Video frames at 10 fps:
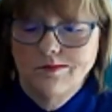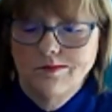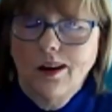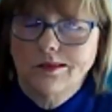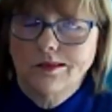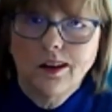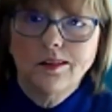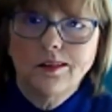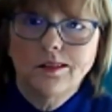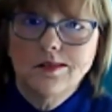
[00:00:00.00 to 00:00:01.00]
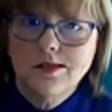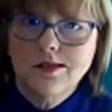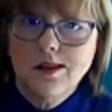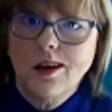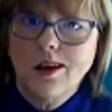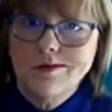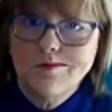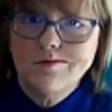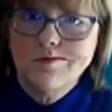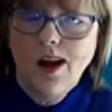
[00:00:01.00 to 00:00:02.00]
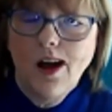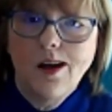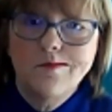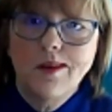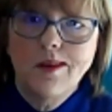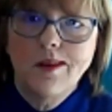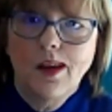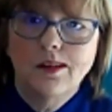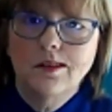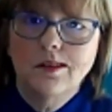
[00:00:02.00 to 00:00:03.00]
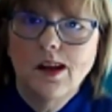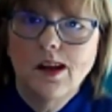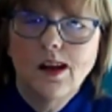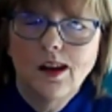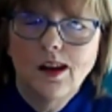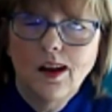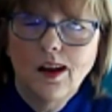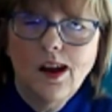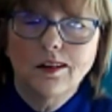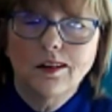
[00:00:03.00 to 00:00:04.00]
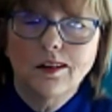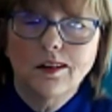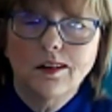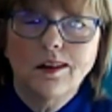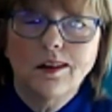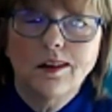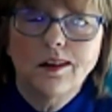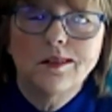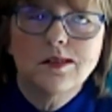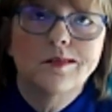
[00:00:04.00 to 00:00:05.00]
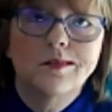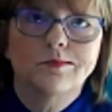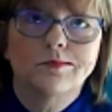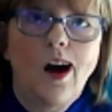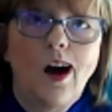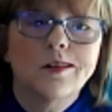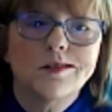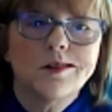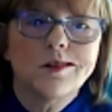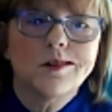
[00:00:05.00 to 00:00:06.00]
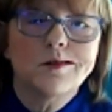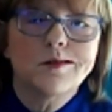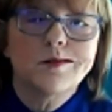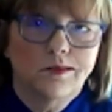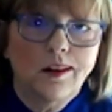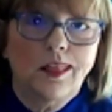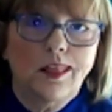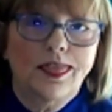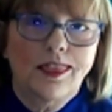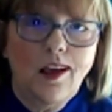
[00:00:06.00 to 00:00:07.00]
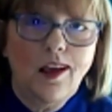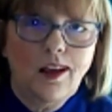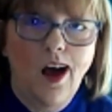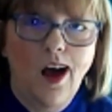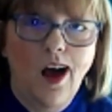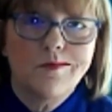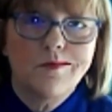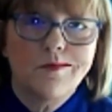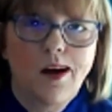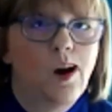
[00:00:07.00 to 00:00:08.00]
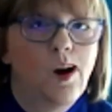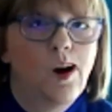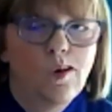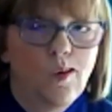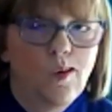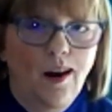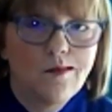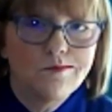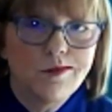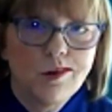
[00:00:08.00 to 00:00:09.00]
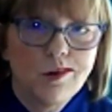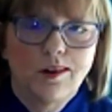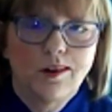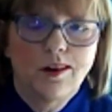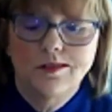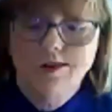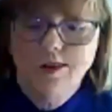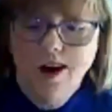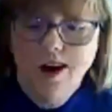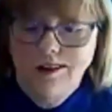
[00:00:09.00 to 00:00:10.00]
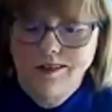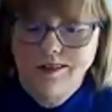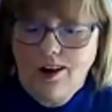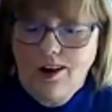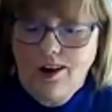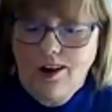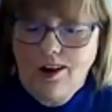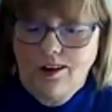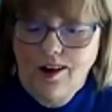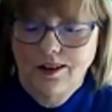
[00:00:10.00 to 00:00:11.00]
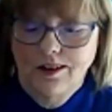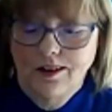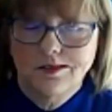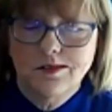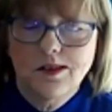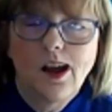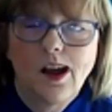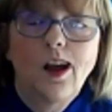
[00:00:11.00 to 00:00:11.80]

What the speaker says: it really does take up some time, and it really is causes me to really think a lot about what I'm doing and trying to figure out things.